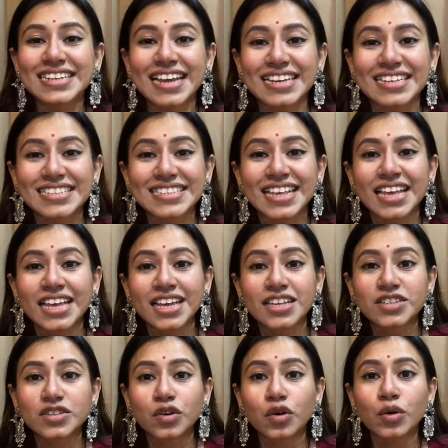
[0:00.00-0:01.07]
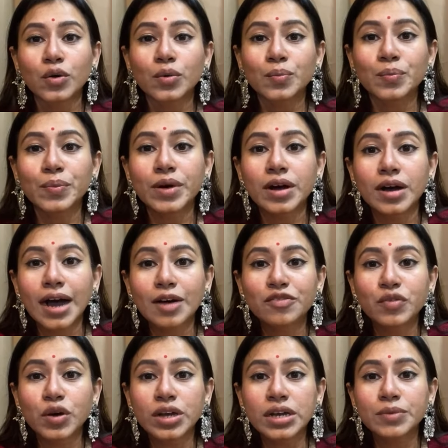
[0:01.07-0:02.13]
nice. So
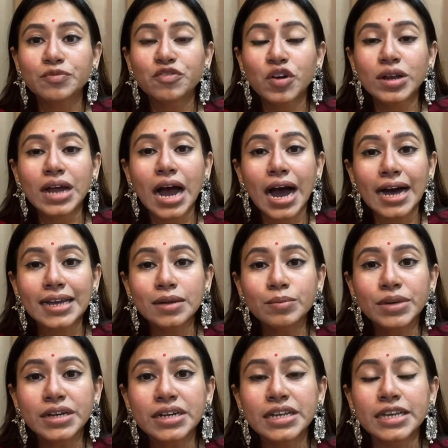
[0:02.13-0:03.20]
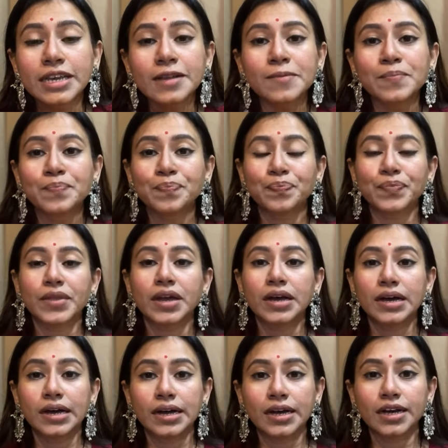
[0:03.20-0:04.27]
for RMND,
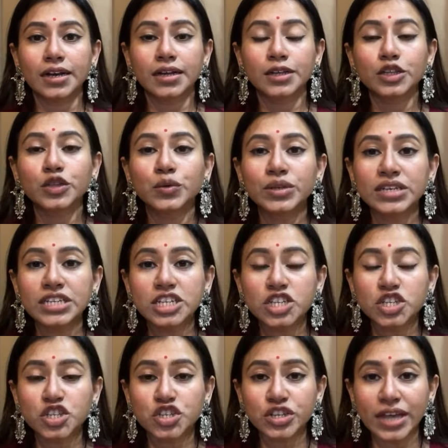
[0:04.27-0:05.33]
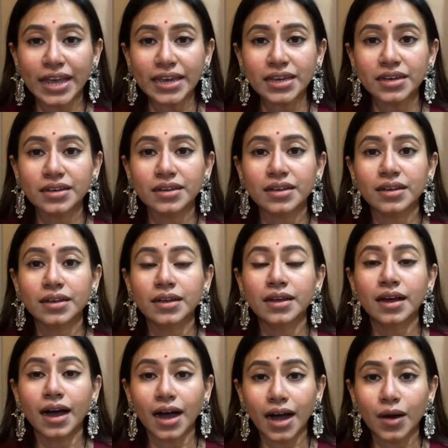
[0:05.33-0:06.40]
you can check
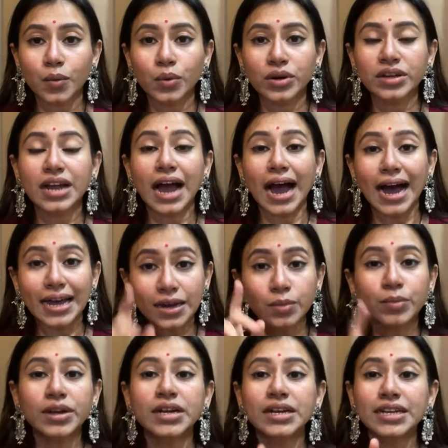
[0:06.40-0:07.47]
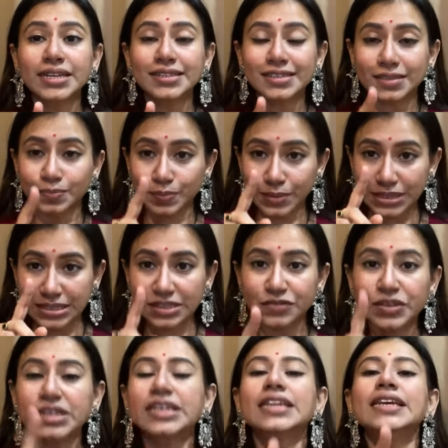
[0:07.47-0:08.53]
our RMND
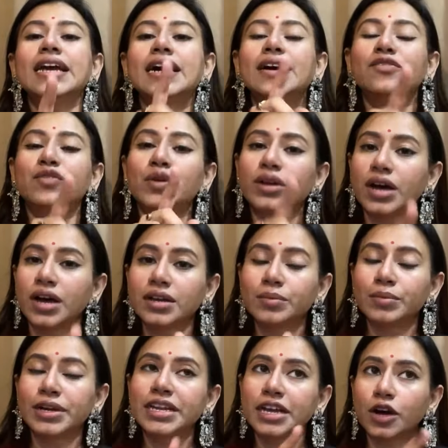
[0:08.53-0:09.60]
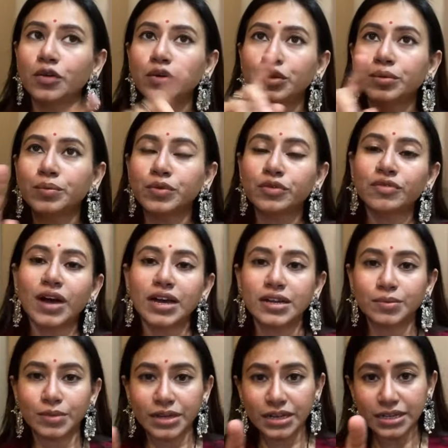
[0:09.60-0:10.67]
specifically for RMND. How to improve
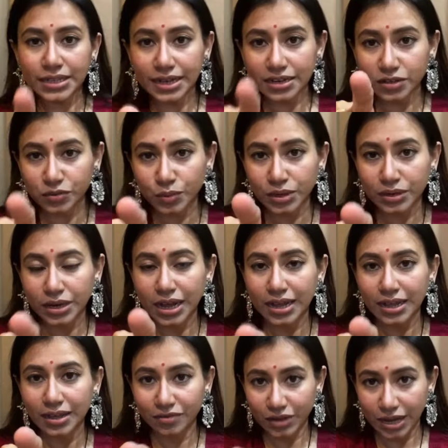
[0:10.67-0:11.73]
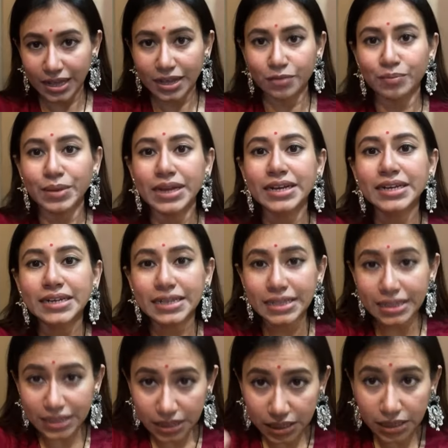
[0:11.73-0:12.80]
RMND? That is what I have made it
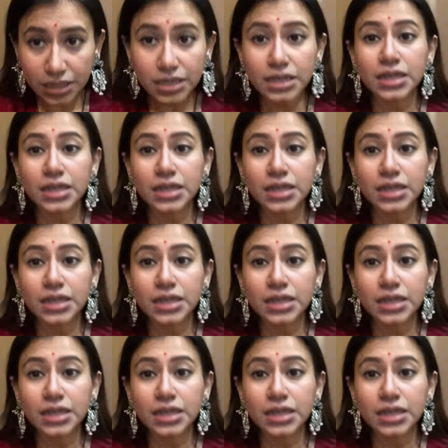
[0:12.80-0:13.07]
in the